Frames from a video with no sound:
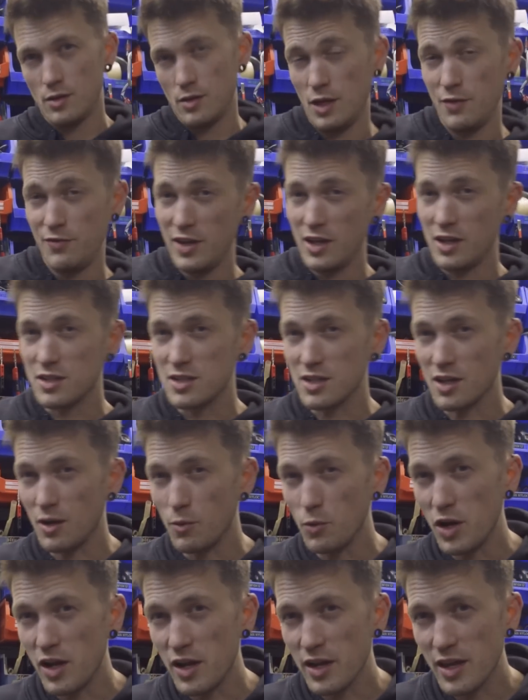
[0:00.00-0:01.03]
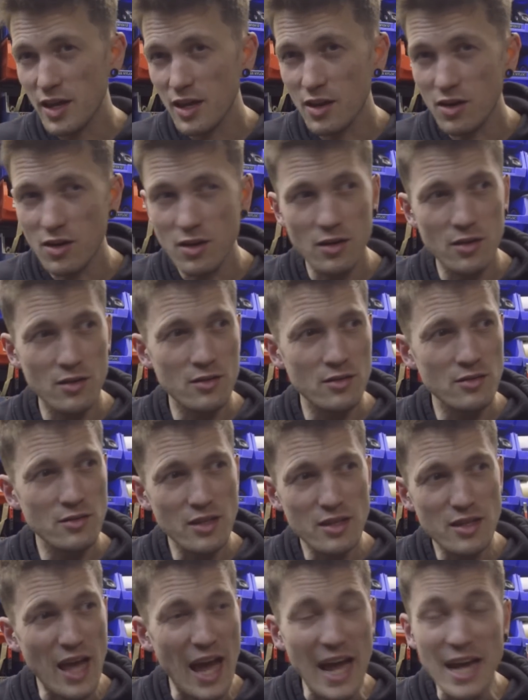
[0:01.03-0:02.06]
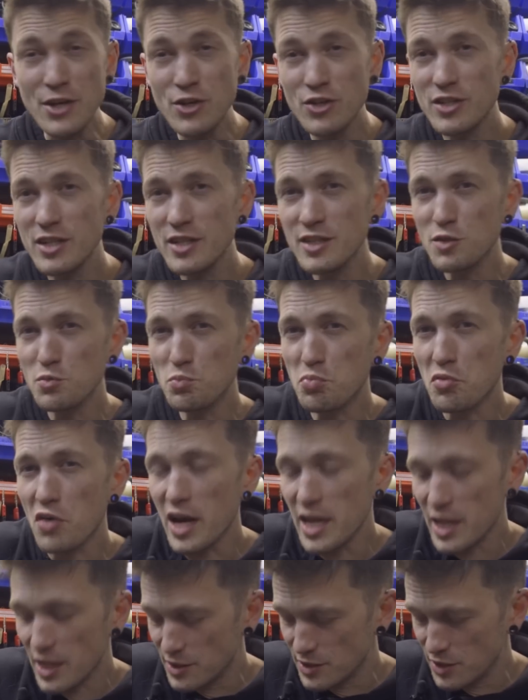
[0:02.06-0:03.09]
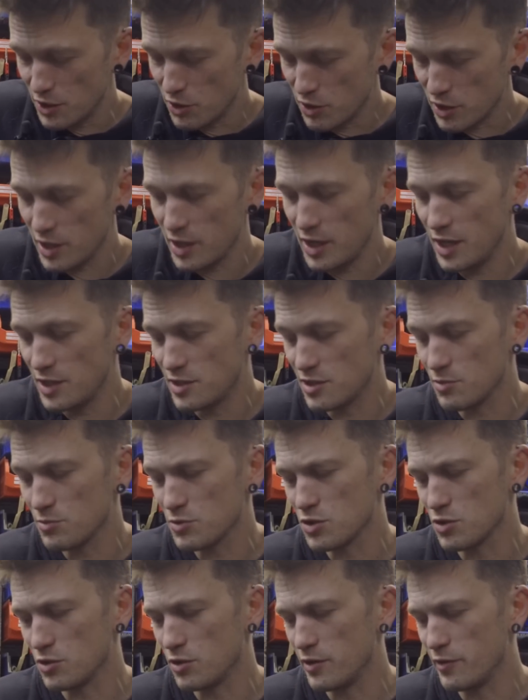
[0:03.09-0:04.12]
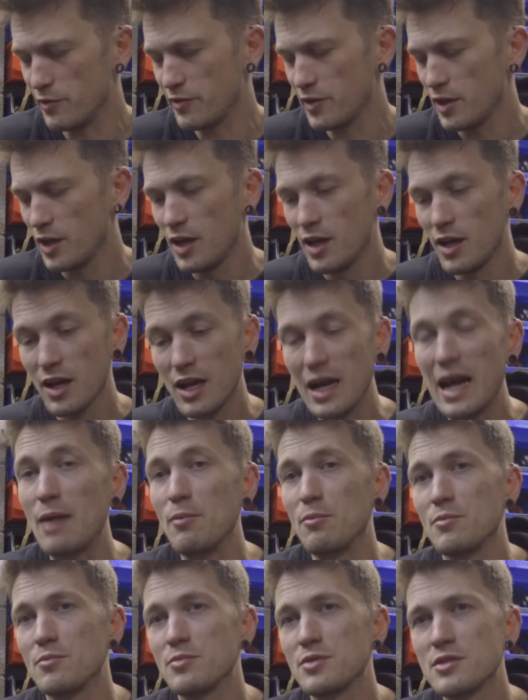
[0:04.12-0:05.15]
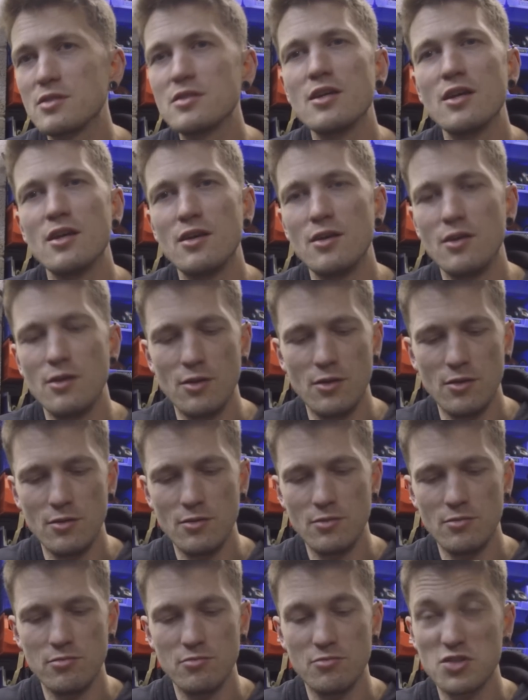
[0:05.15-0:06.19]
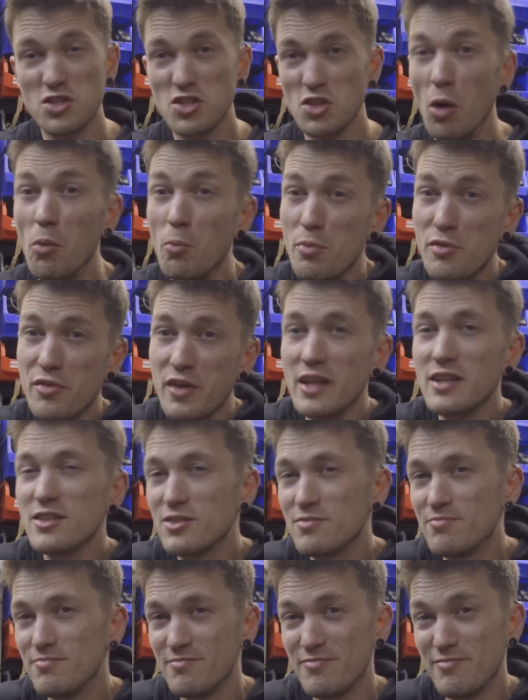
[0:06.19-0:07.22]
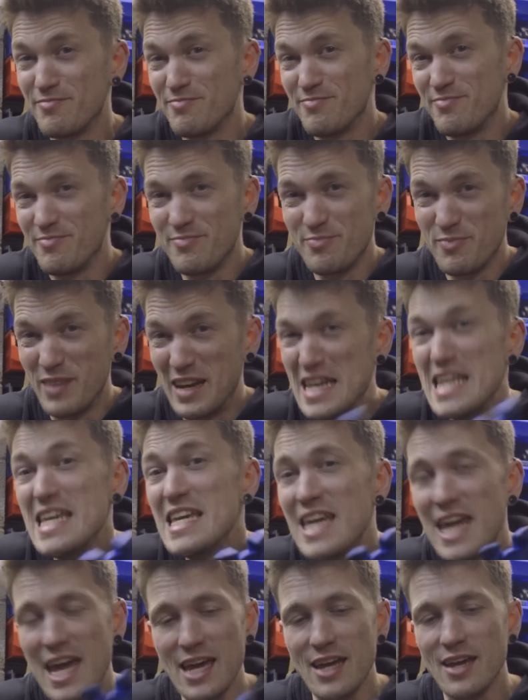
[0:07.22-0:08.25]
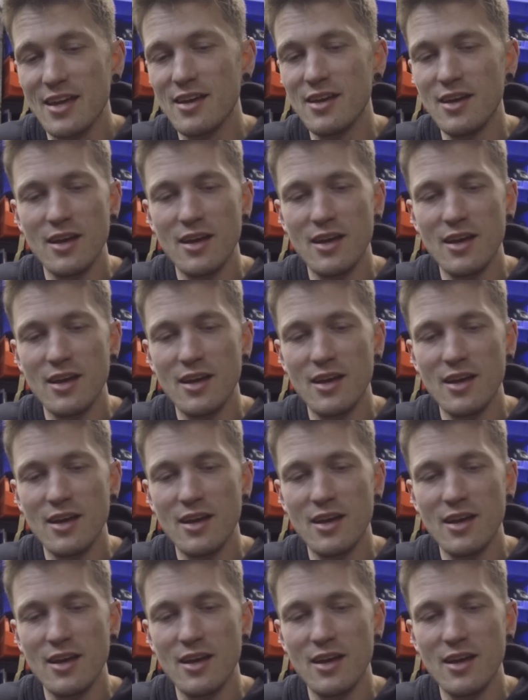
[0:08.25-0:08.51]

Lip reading: If you're going to start working on engine, brakes, you're going to need some sort of clamps to stop things leaking.